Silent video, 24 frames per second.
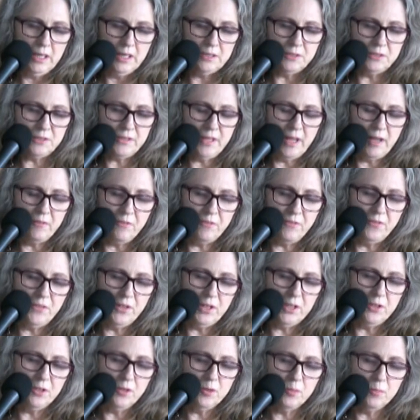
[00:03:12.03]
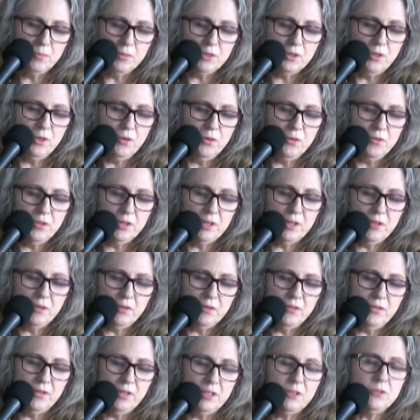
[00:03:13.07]
Is that figure below the
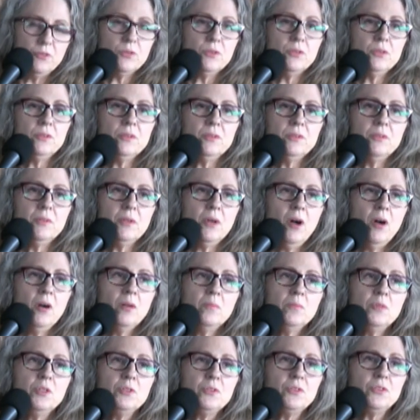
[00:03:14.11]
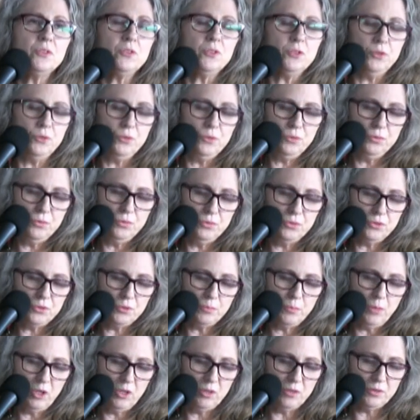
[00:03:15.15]
cathedral, almost too
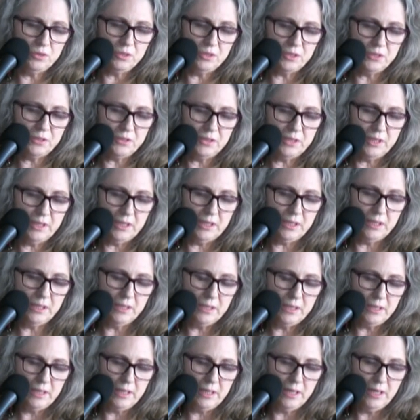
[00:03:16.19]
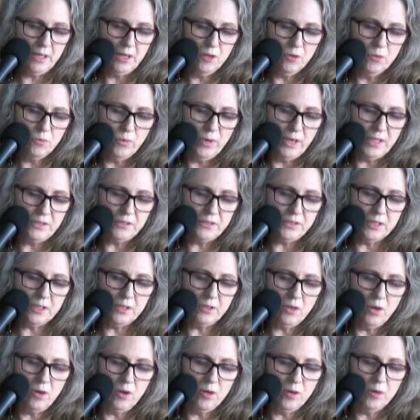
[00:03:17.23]
small to see, raising
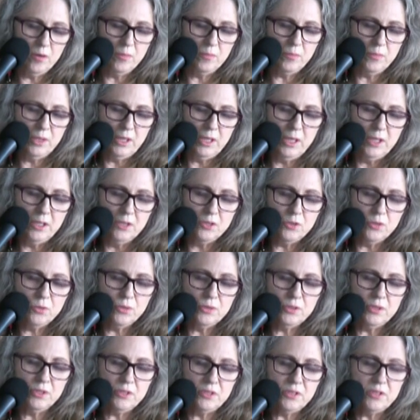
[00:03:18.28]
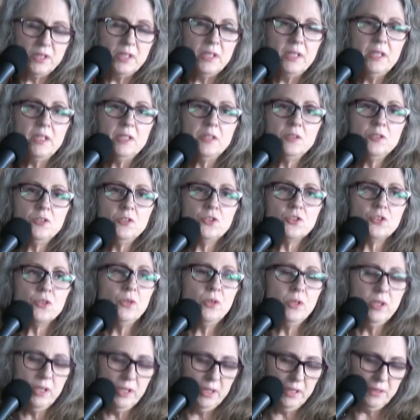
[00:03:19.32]
an arm toward the city in
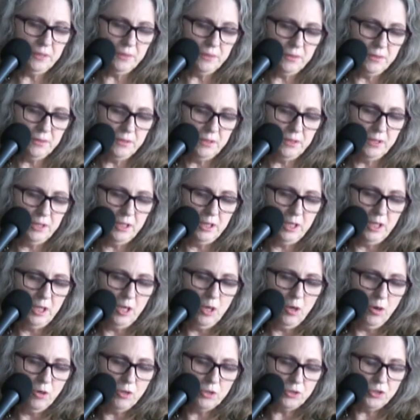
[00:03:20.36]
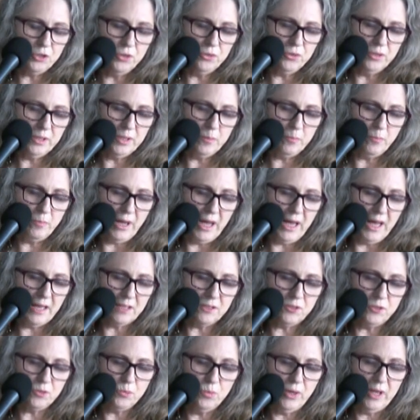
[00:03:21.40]
joy, or turning
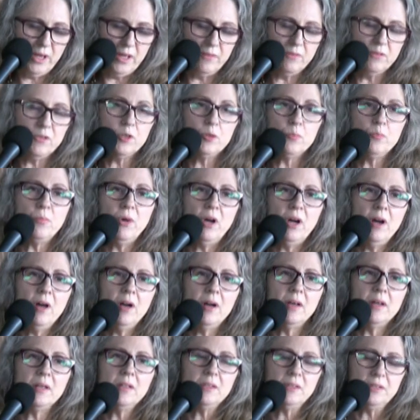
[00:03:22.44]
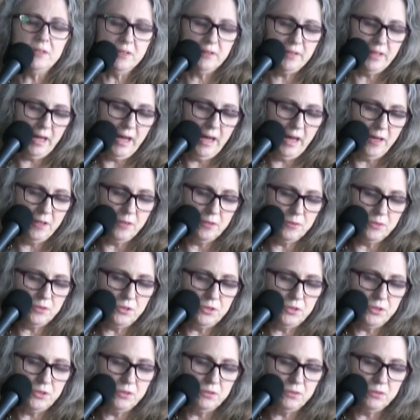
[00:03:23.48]
back to wave goodbye to the
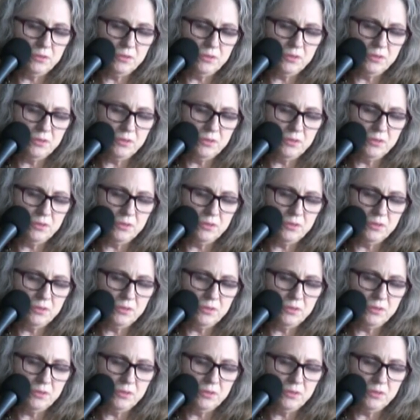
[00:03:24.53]
house?